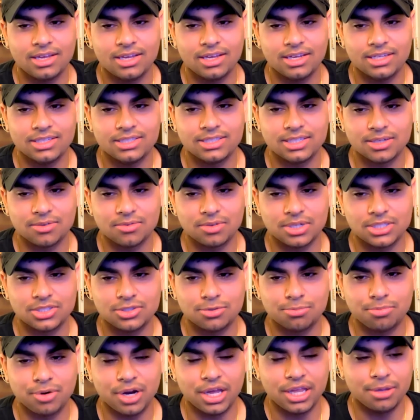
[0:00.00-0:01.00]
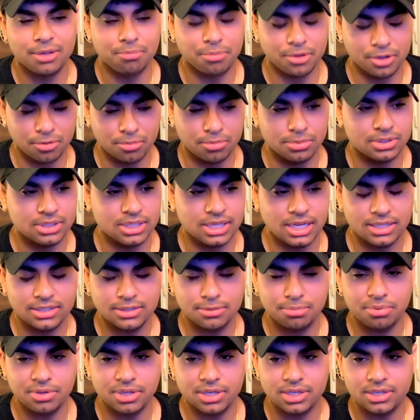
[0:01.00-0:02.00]
It's like, why should Bradley Beal be allowed
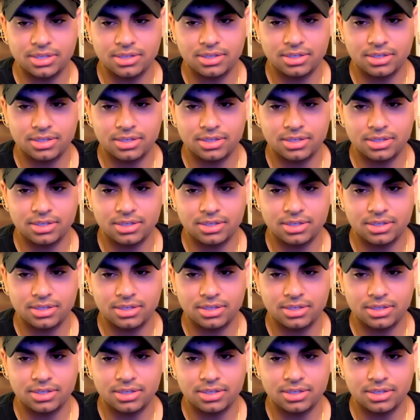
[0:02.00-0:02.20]
to play?